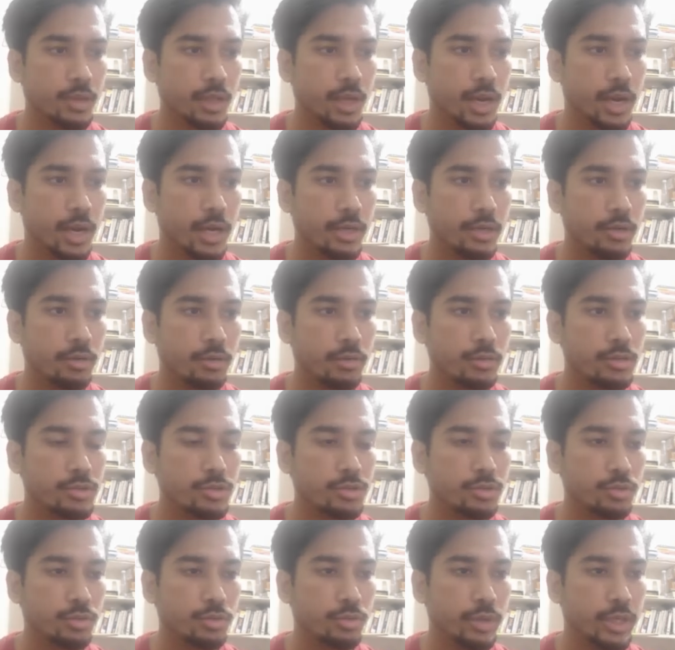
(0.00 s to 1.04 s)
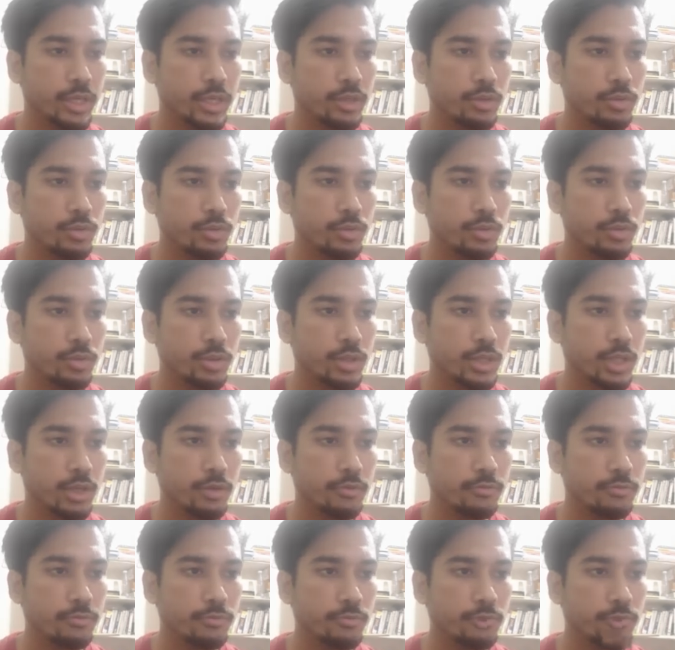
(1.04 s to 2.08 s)
and also going to
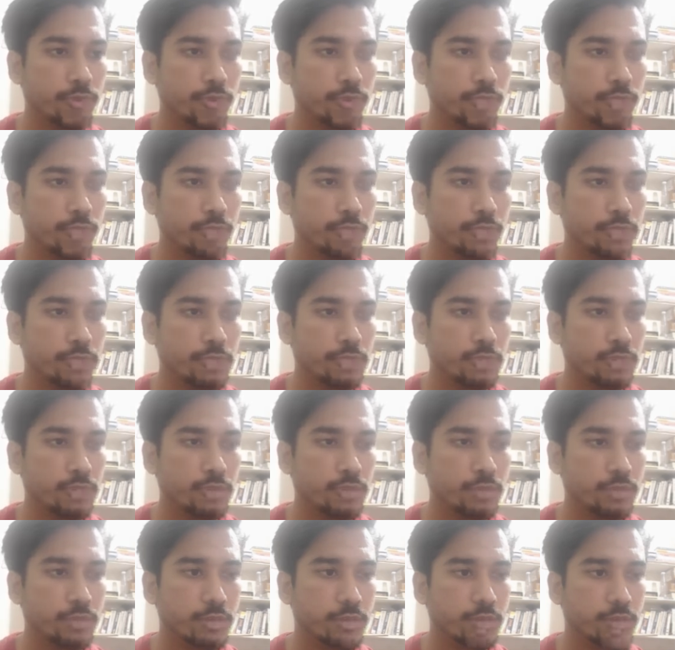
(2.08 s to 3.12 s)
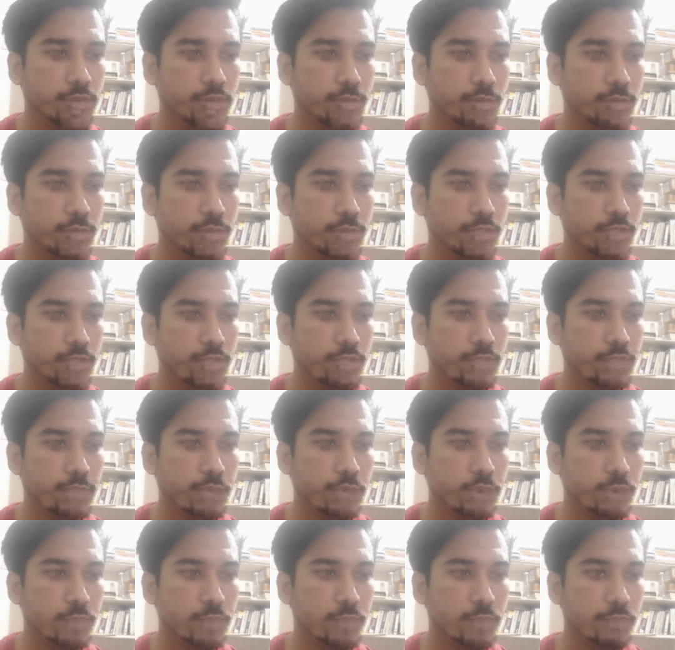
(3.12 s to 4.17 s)
give one get message
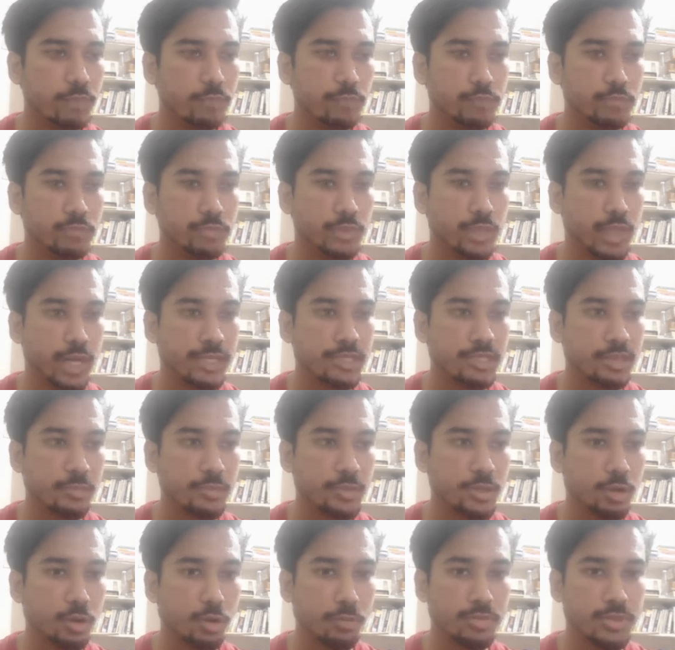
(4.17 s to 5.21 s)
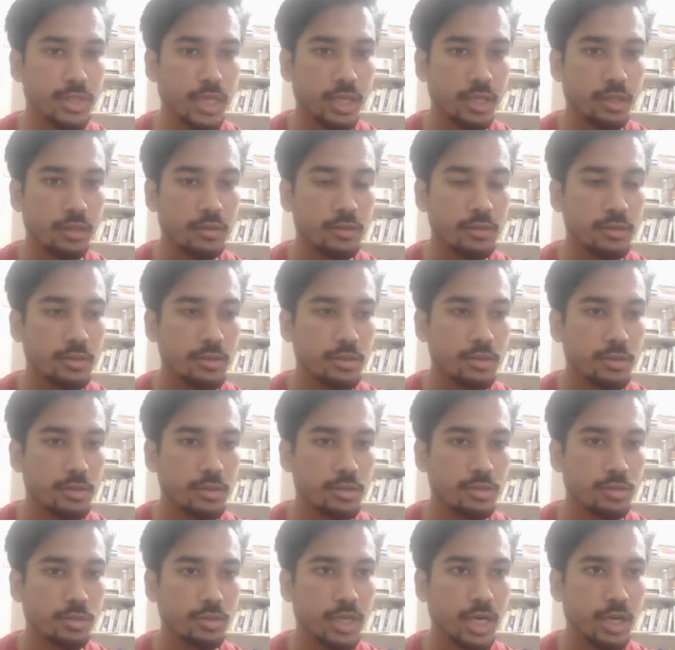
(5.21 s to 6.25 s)
from the exception object
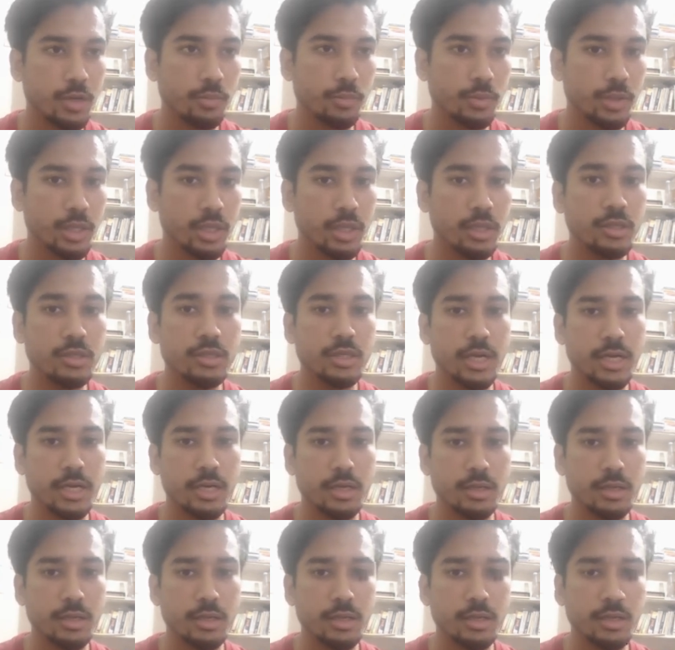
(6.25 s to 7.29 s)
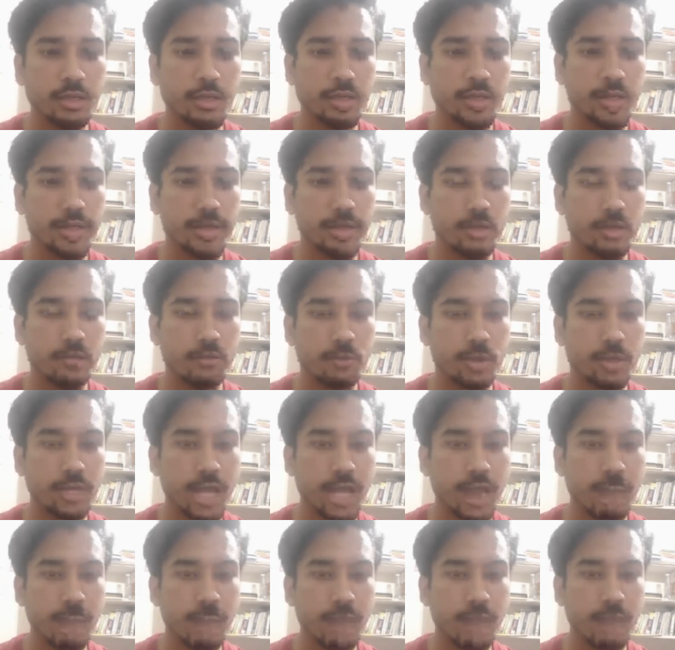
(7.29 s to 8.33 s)
so that we get clear idea of what
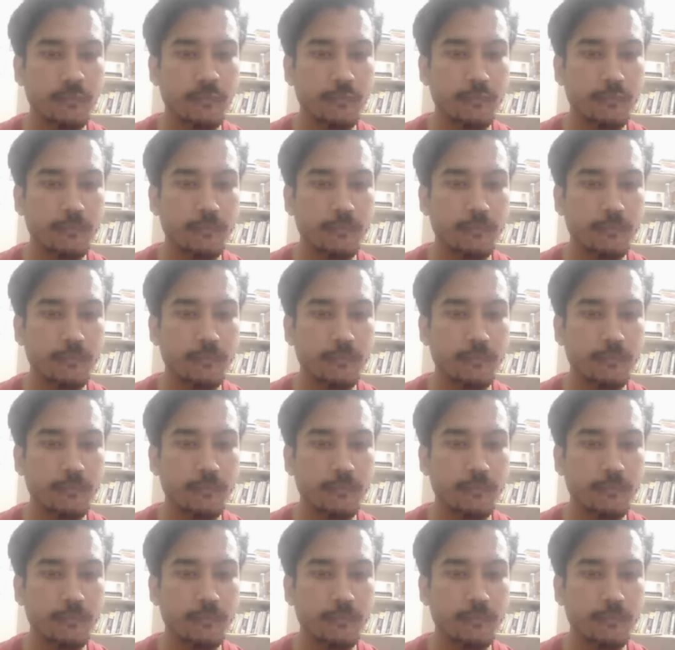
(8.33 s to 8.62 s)
happened.